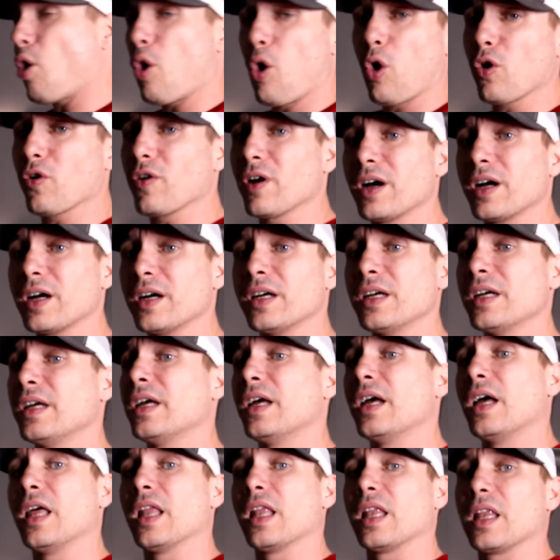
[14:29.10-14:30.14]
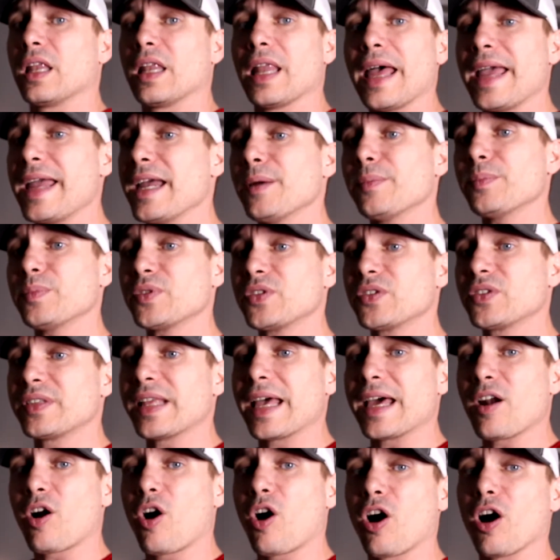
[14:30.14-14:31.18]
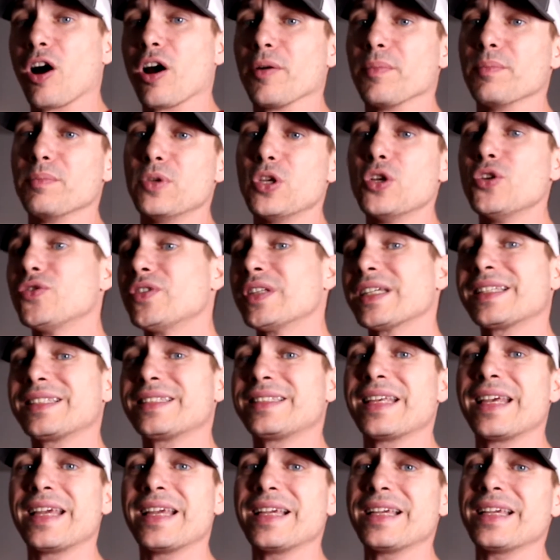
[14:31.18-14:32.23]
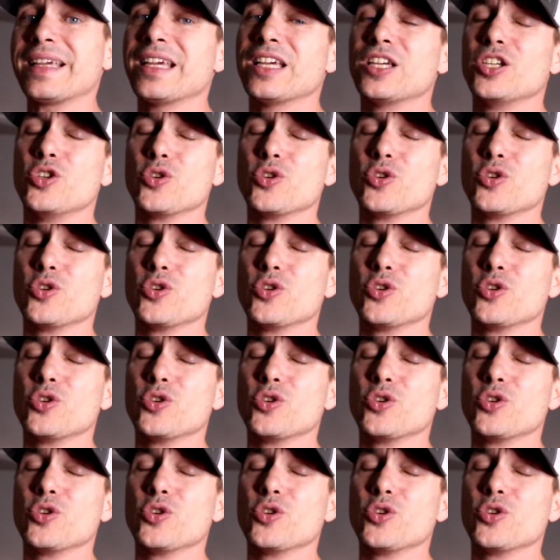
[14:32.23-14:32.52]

Aura lamps that are music sync.